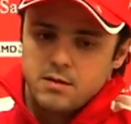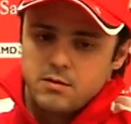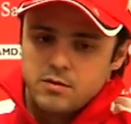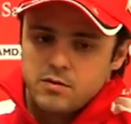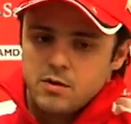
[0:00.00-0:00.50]

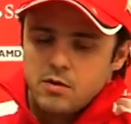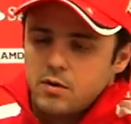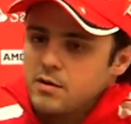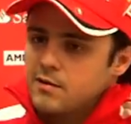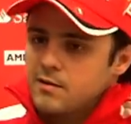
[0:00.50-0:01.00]
which the
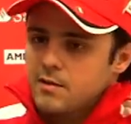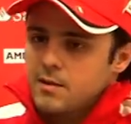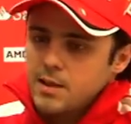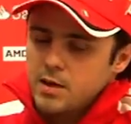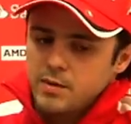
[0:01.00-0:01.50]
corner is
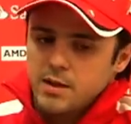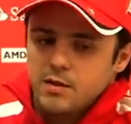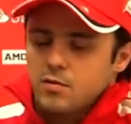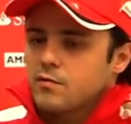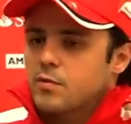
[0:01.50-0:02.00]
a little bit
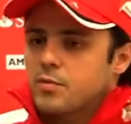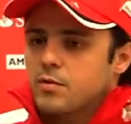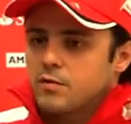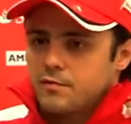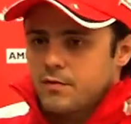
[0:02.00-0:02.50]
less of
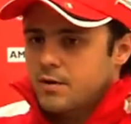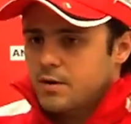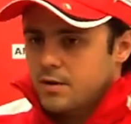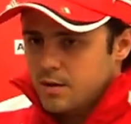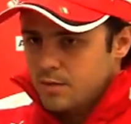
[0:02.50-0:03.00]

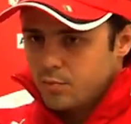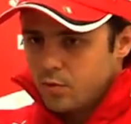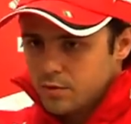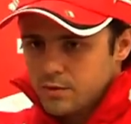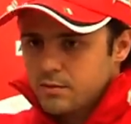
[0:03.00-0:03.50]

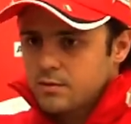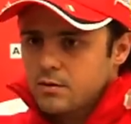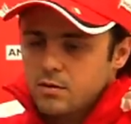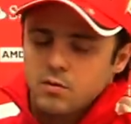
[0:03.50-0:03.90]
important, you know,